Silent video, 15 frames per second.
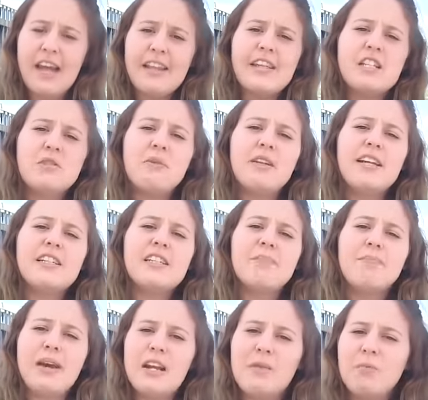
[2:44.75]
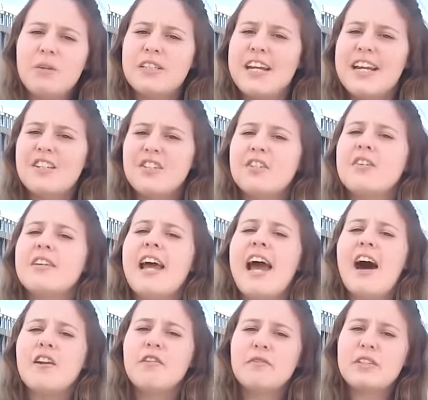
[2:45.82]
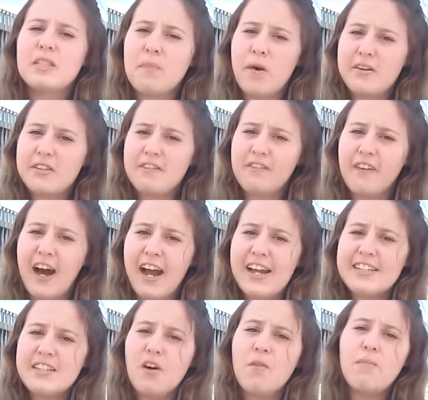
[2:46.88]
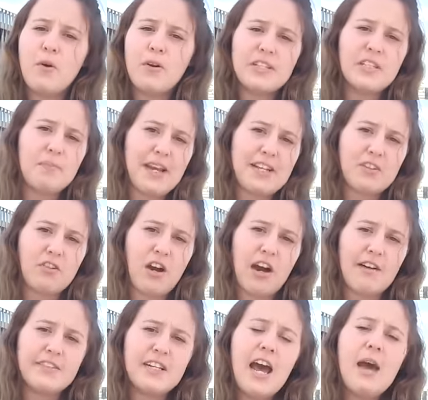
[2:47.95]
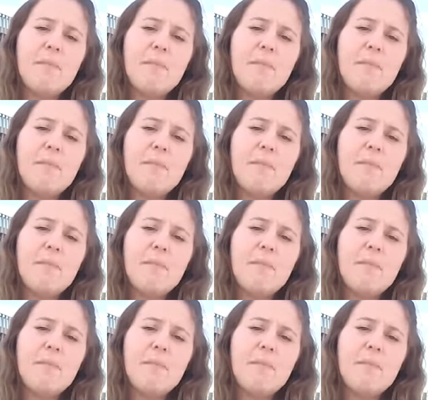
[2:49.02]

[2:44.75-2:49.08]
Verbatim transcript: this will lead to better procedures on how to respond to fires on board a spacecraft,